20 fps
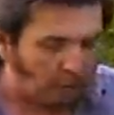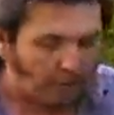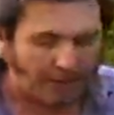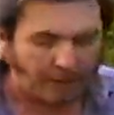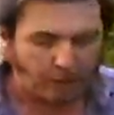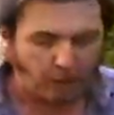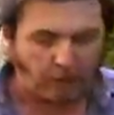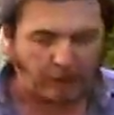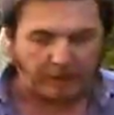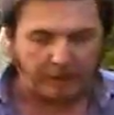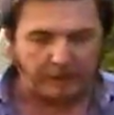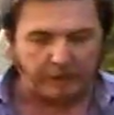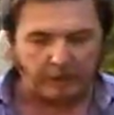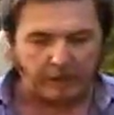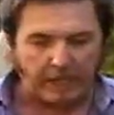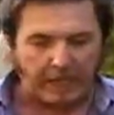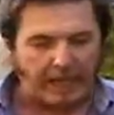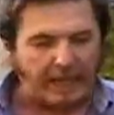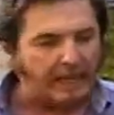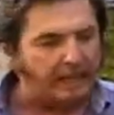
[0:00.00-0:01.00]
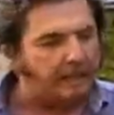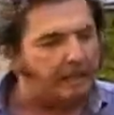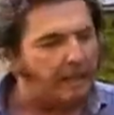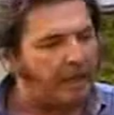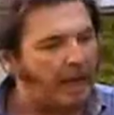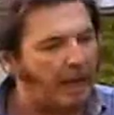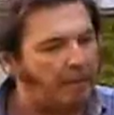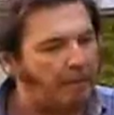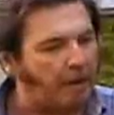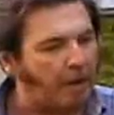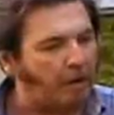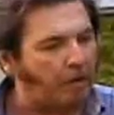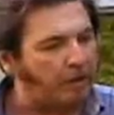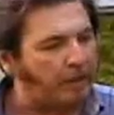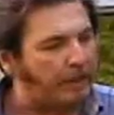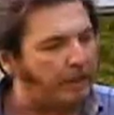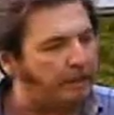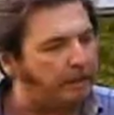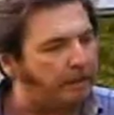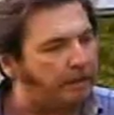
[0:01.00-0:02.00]
Oh, by the way, this line, I
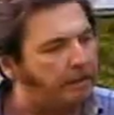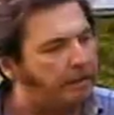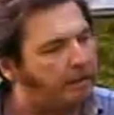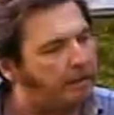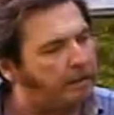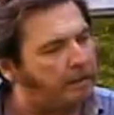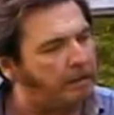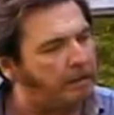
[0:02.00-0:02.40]
bought it.